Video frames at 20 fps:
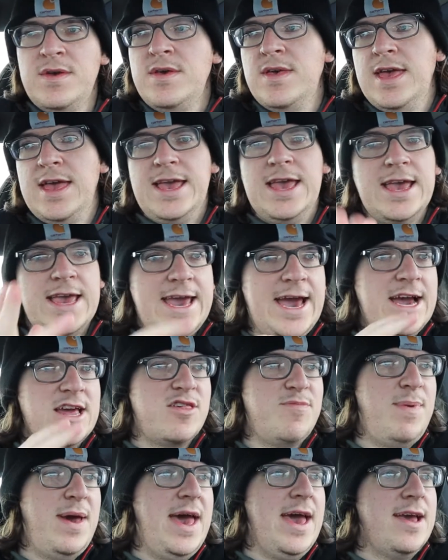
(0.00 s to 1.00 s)
and get
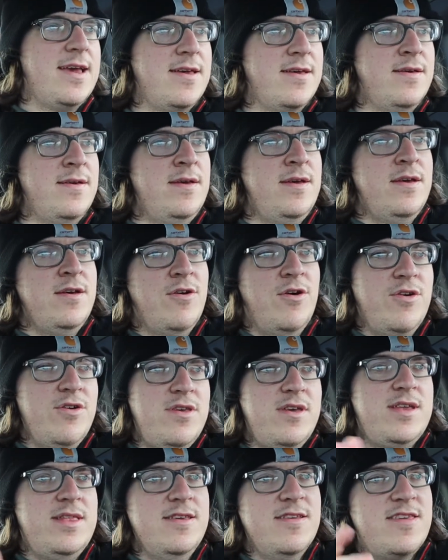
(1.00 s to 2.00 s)
cash back, or
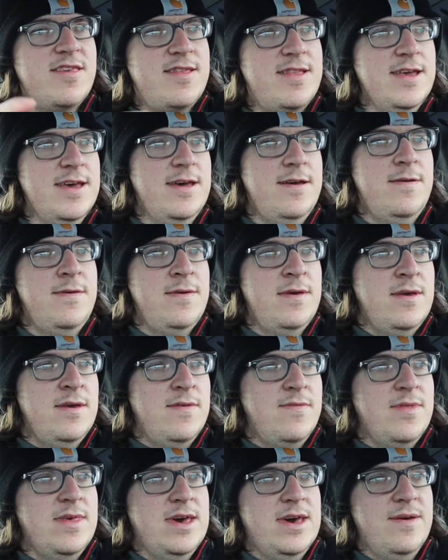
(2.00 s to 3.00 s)
you can just uh,
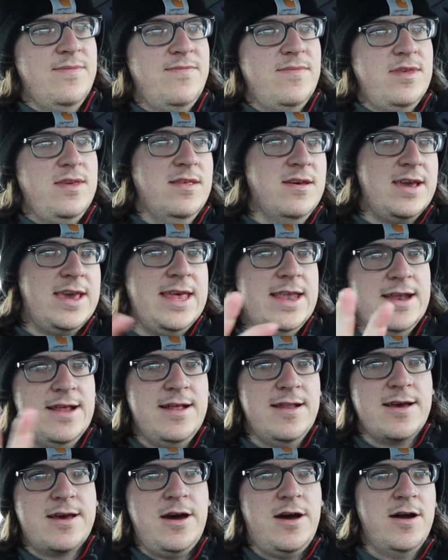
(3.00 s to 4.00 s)
uh, you know, get it
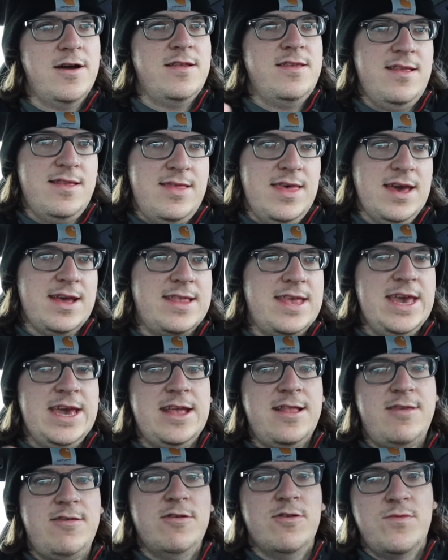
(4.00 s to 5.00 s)
on a card and like
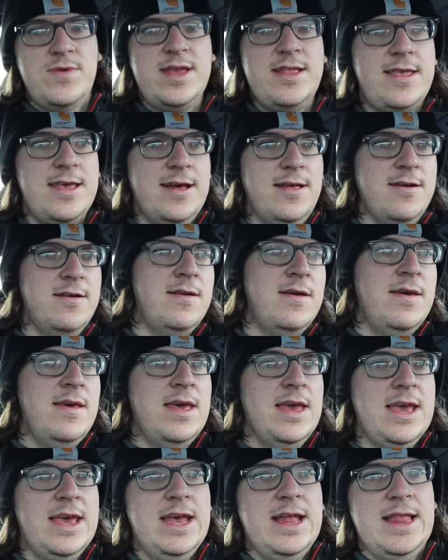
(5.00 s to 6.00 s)
take it to a retailer
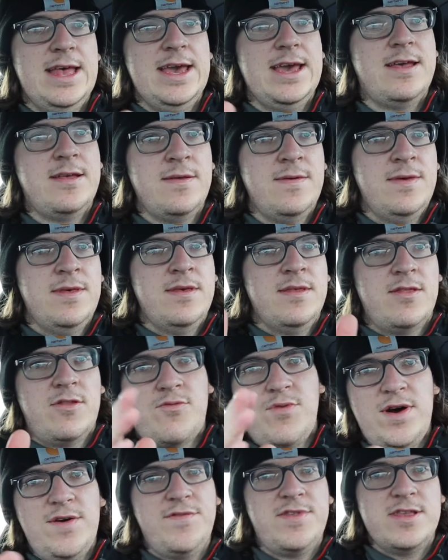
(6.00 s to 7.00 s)
and get like
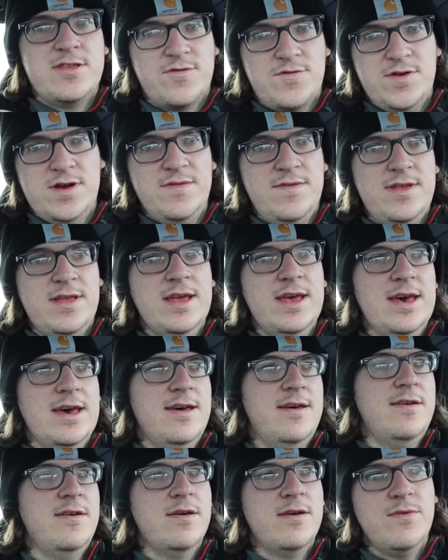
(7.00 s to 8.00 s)
twelve cents for every
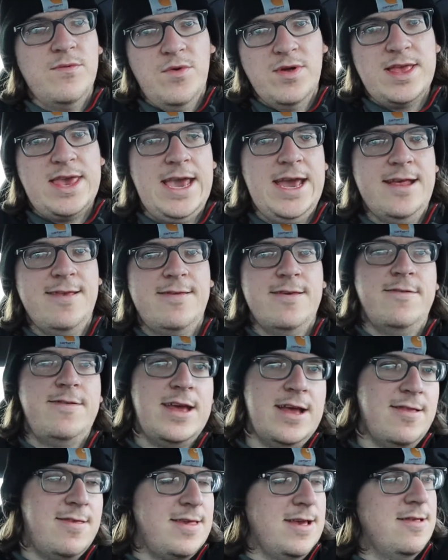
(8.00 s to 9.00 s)
uh, one can, so
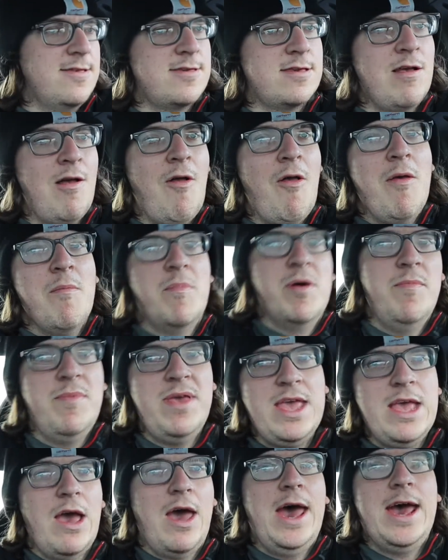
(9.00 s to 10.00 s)
ten cents. But
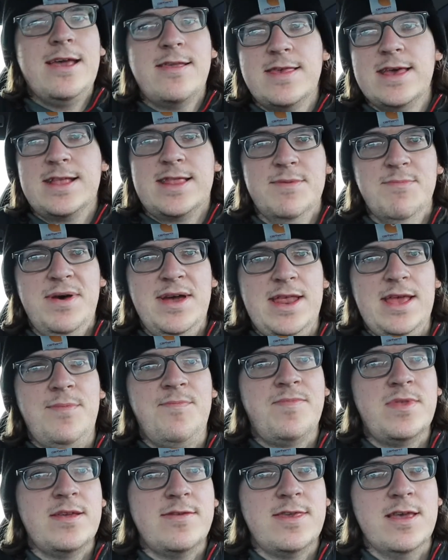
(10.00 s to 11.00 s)
me, I just like the money,
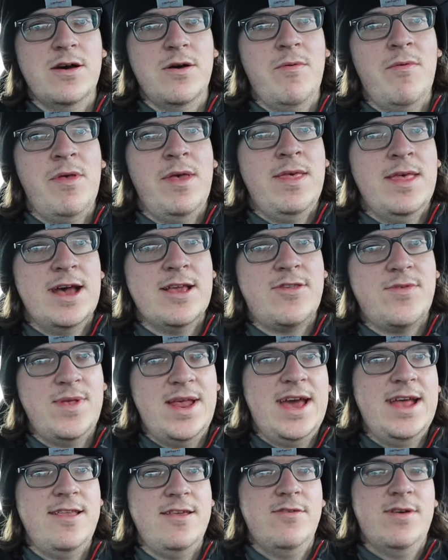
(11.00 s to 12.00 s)
so that's what
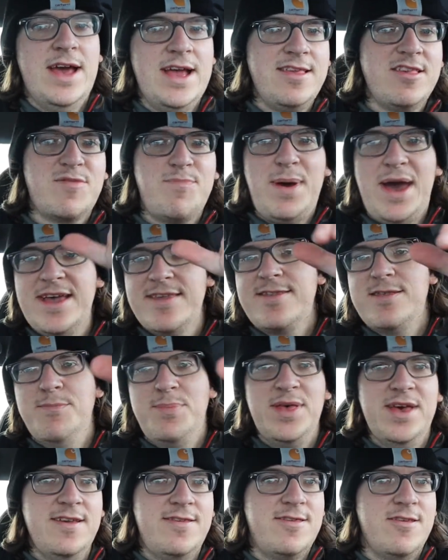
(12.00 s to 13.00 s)
I do. And I just passed the
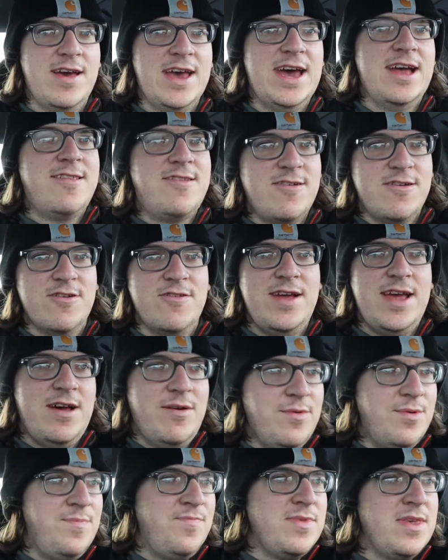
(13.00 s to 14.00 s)
place, so I gotta turn
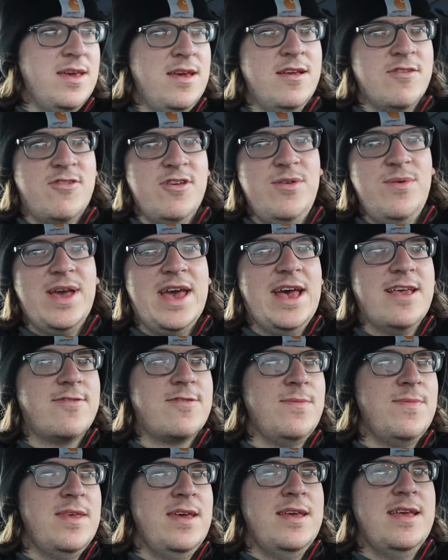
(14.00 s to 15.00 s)
around. So anyway
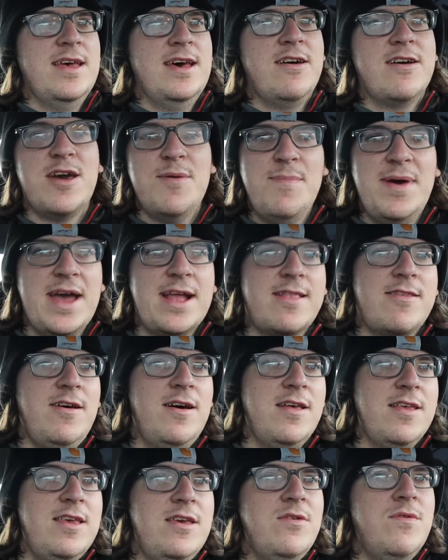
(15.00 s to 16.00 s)
guys, I'll come back to
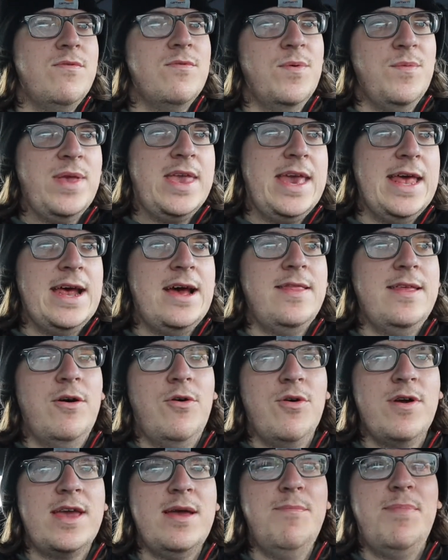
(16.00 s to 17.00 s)
all you when we get out of the
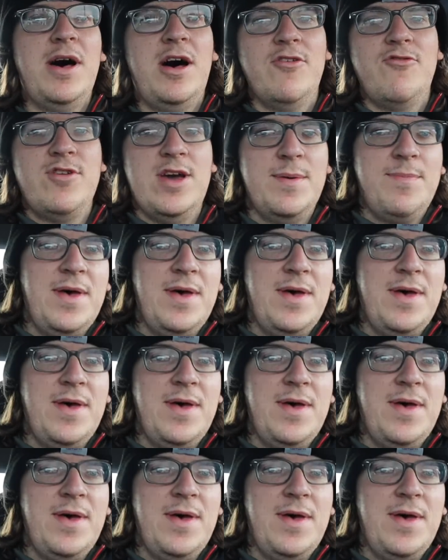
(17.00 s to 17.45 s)
Oregon bottle drop.